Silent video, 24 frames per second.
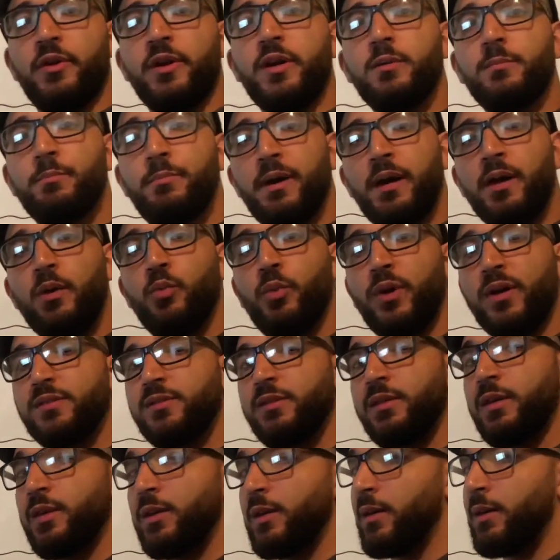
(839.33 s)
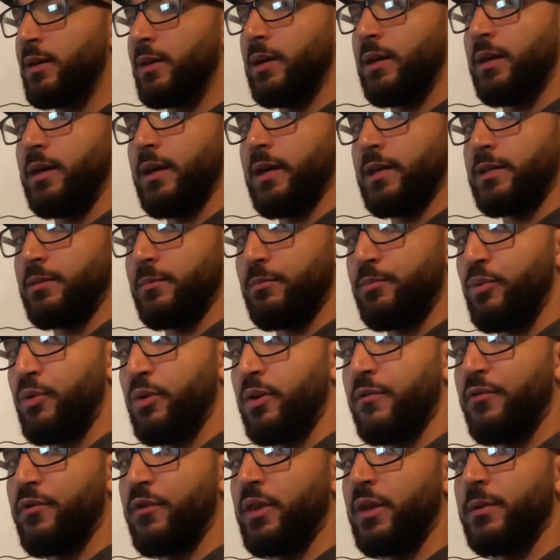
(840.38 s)
in bed resting, it's
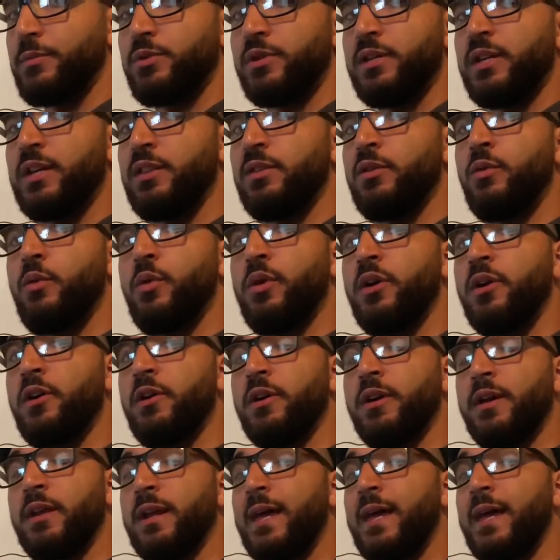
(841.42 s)
important for them to either wear an